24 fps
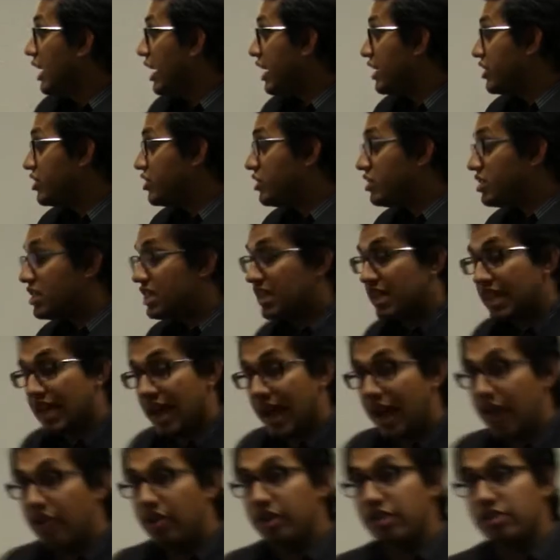I should see
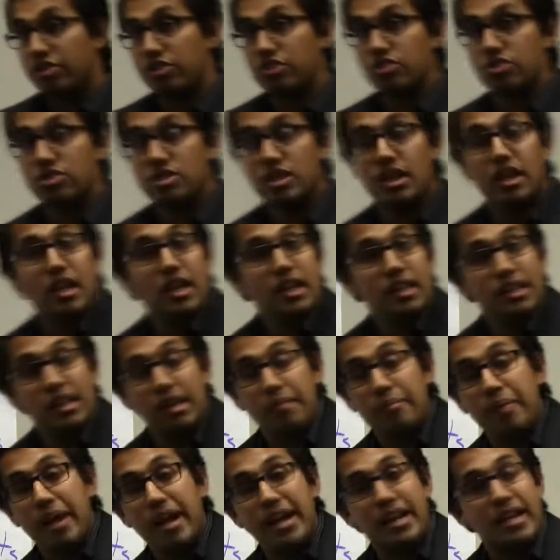characters. They
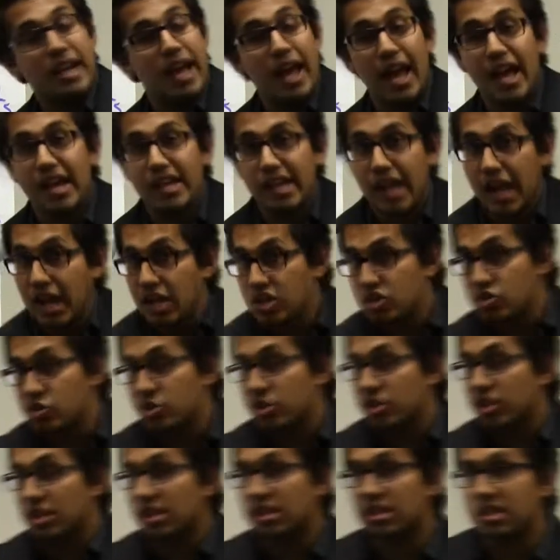might add
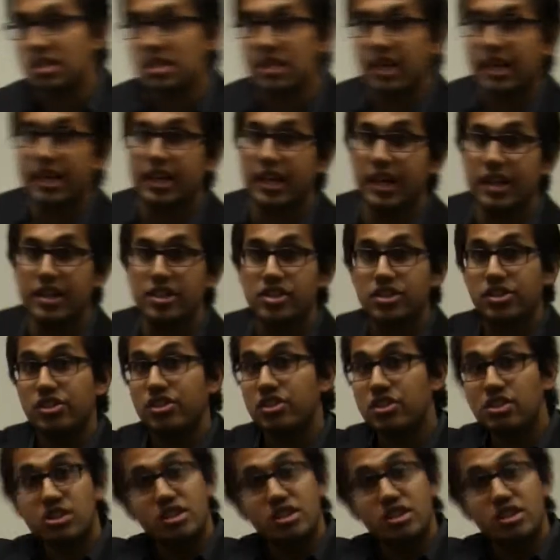extra things like, I should